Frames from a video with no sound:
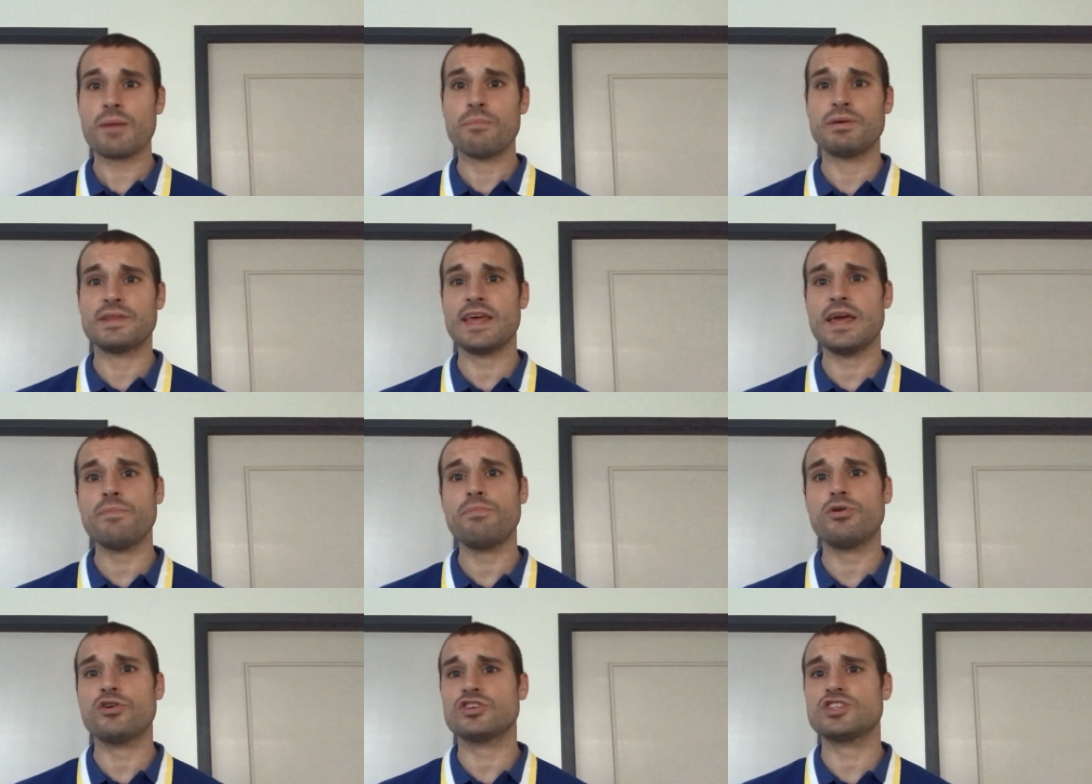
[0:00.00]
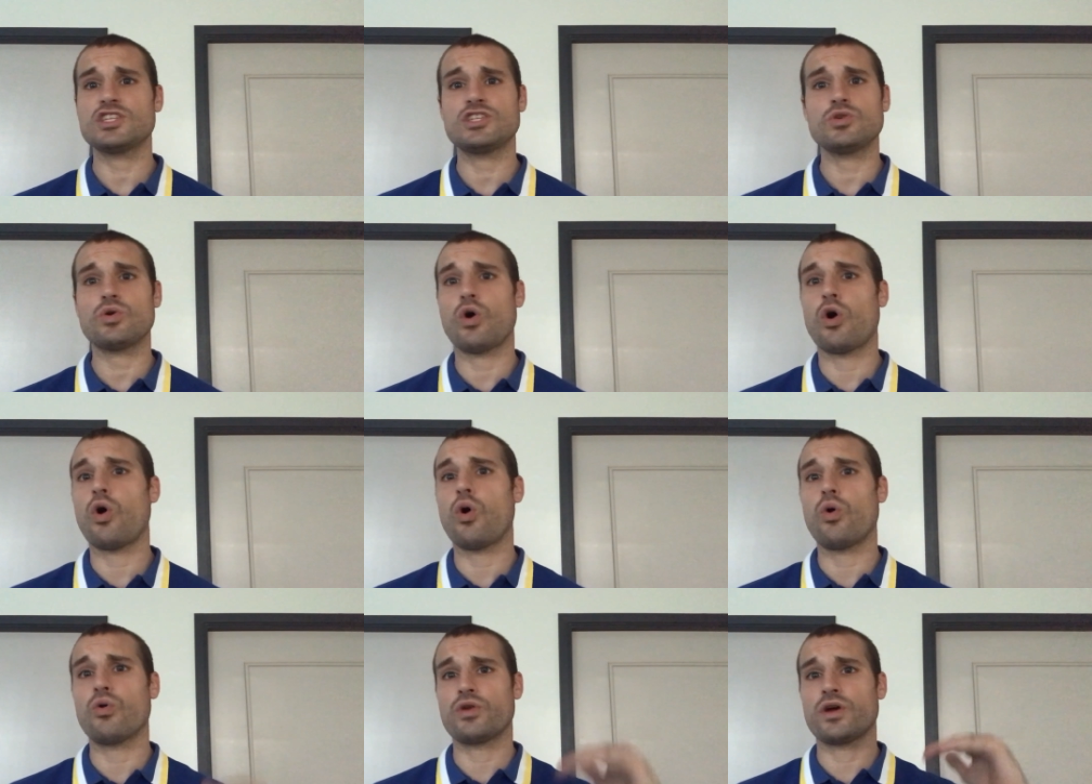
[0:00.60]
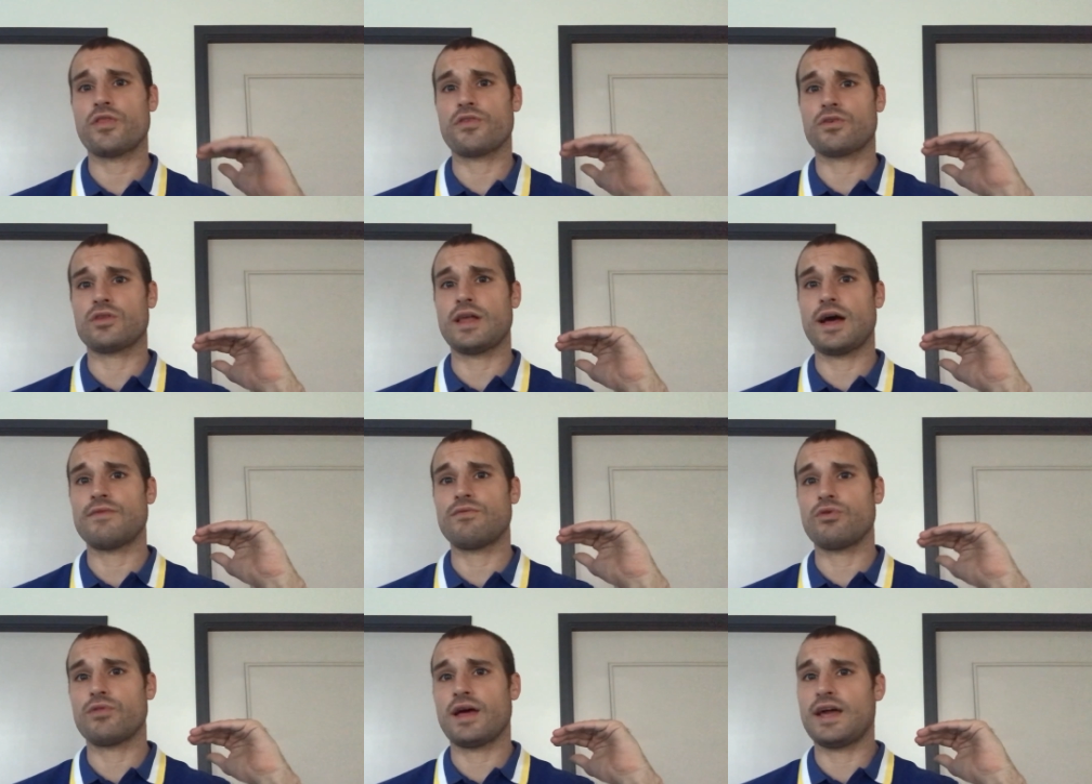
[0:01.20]
But they push it to a whole nother
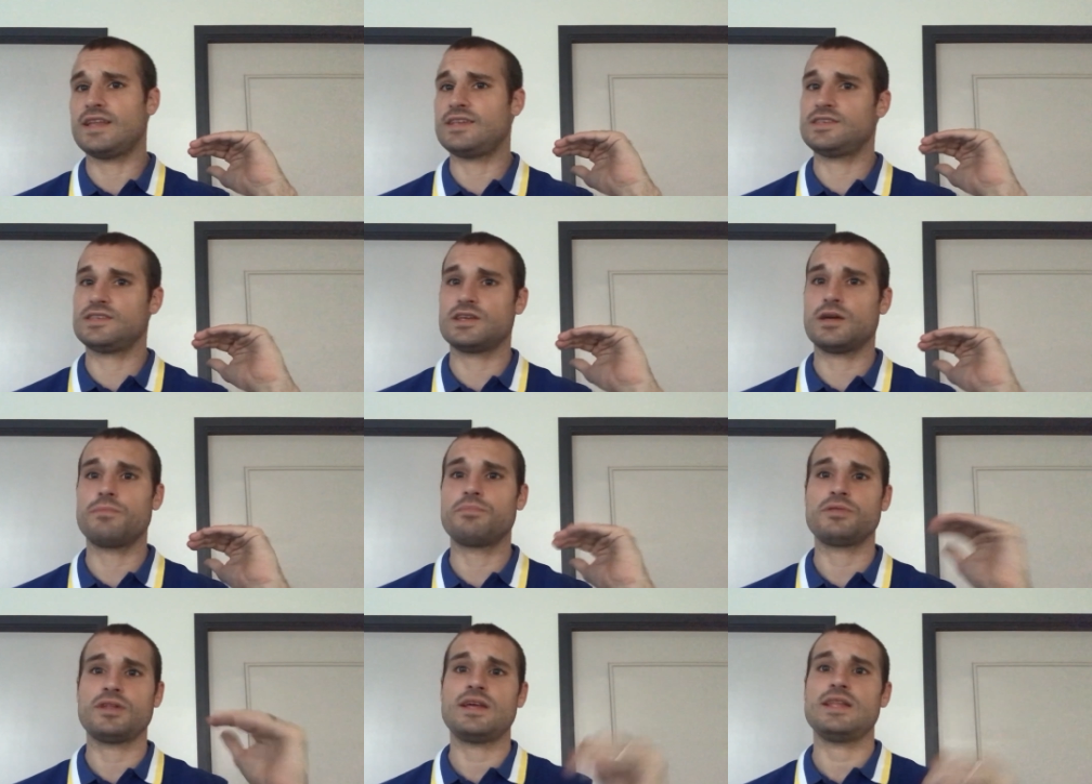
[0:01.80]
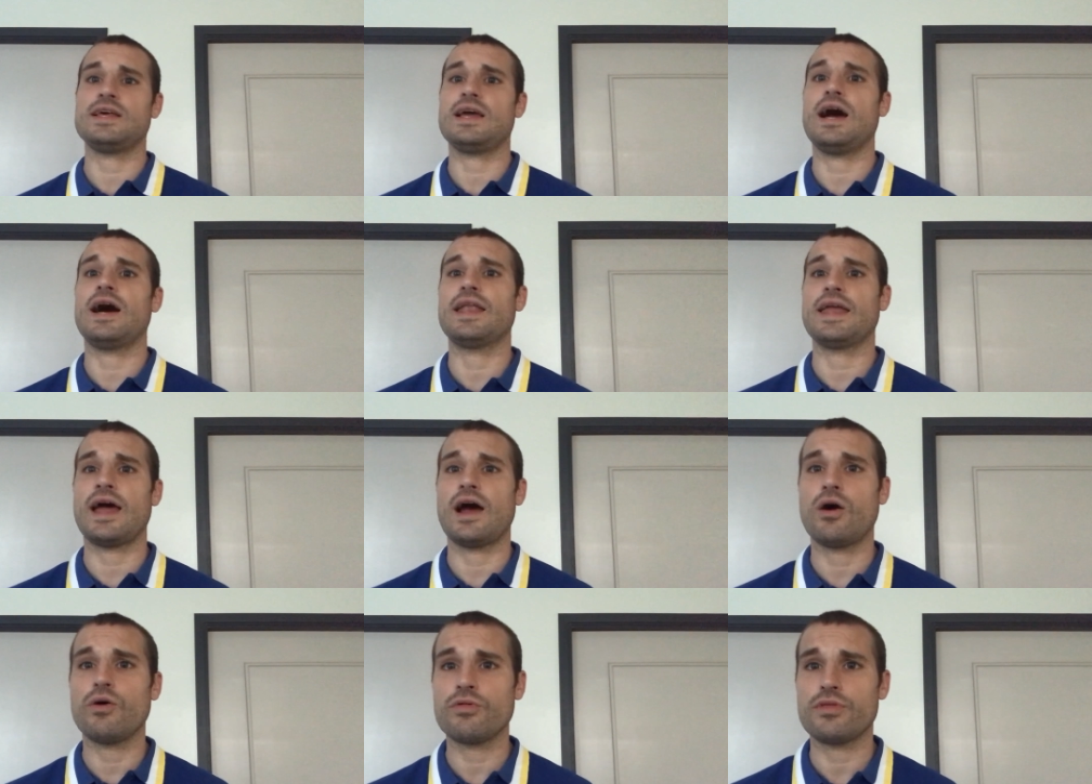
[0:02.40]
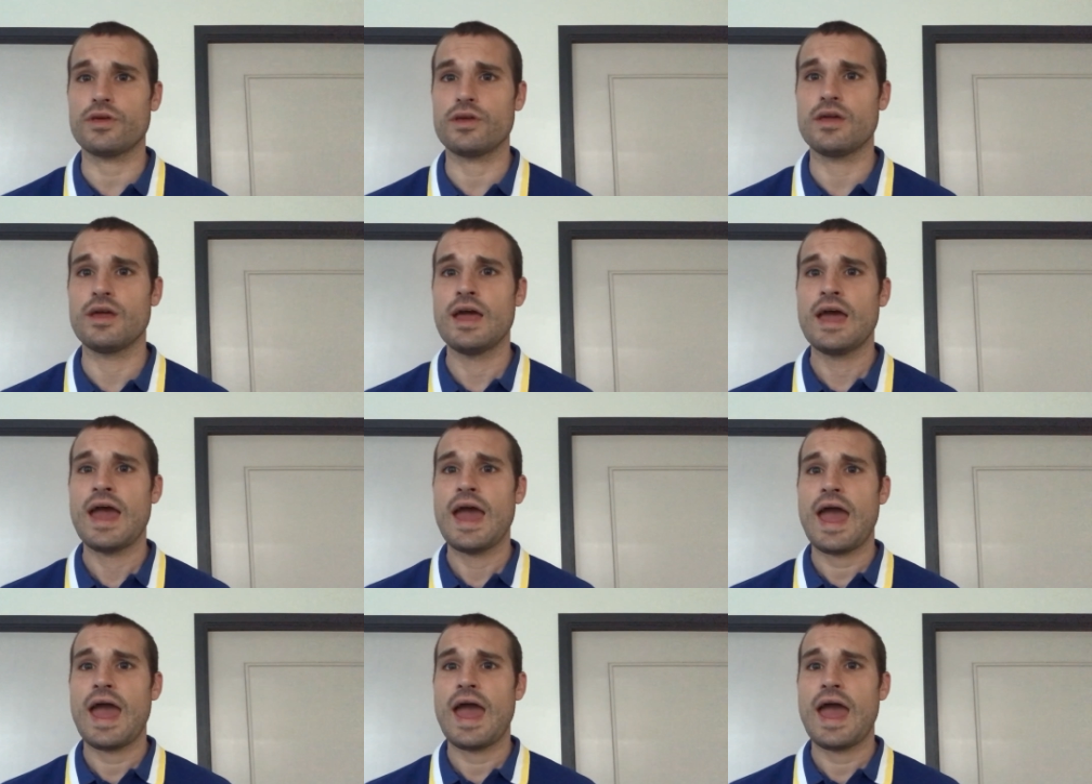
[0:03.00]
level that is completely unhealthy